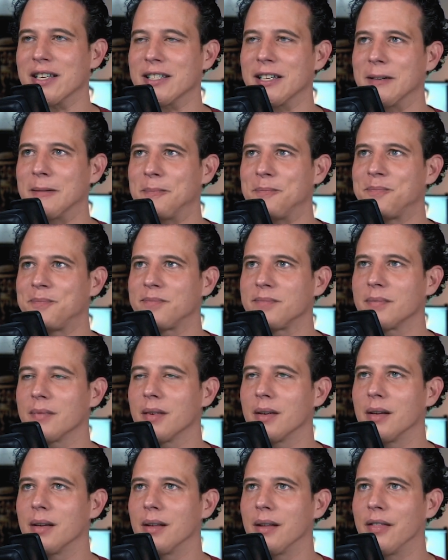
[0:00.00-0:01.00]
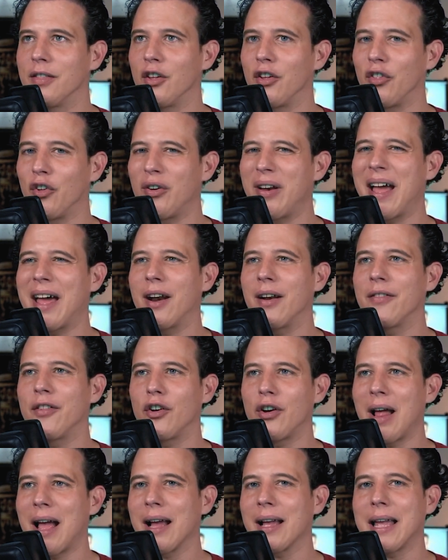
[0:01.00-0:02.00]
it? They're
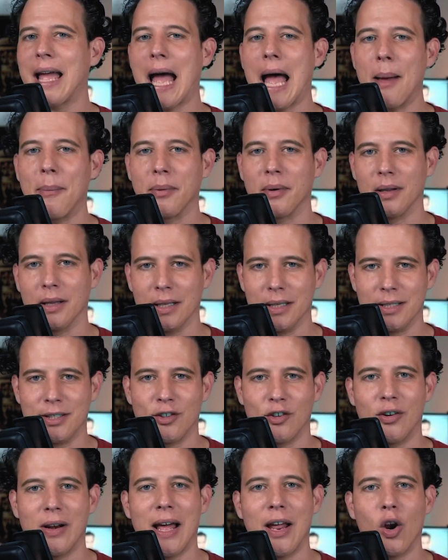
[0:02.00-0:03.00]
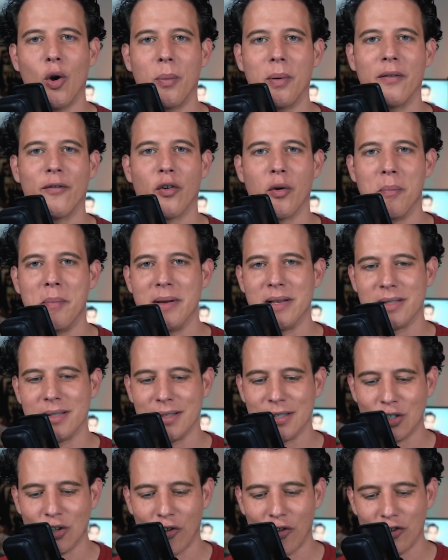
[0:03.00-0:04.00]
not capitalists. They're not open for
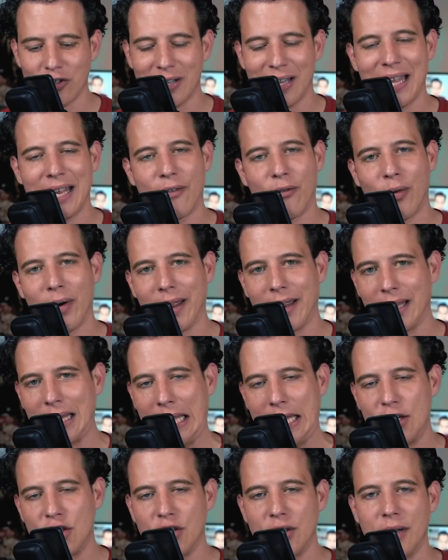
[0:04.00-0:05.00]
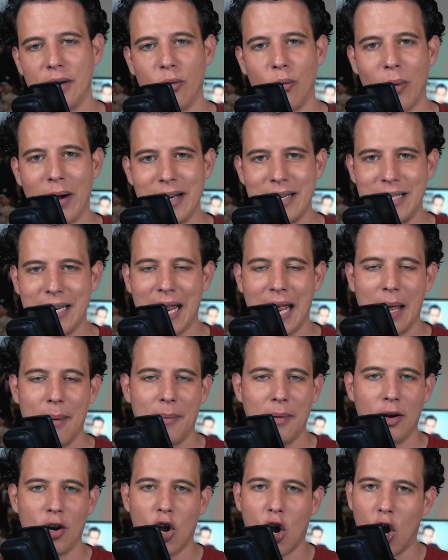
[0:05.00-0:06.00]
business. So there's a lot of regulation and red
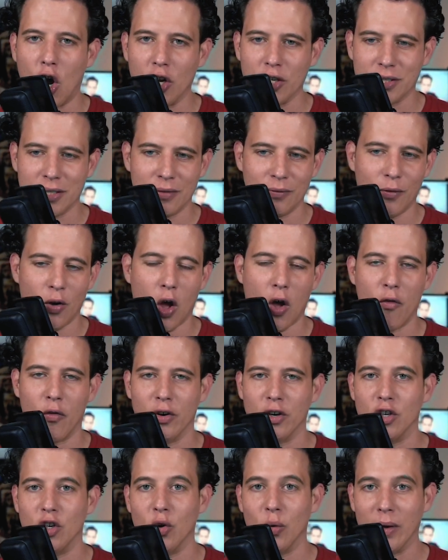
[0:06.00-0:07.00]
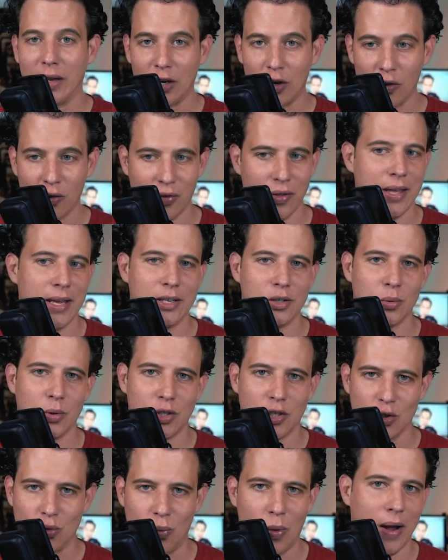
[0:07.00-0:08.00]
tape and costs involved with doing new things,
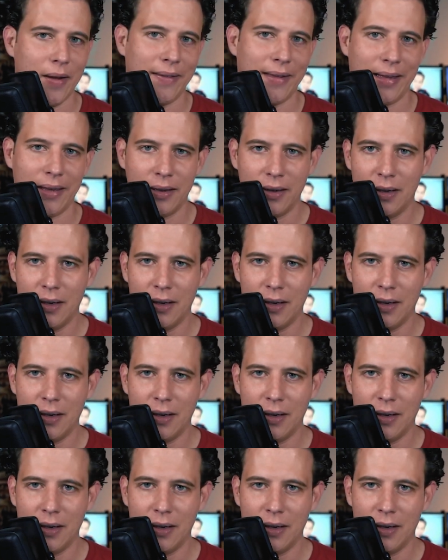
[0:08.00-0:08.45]
which is why they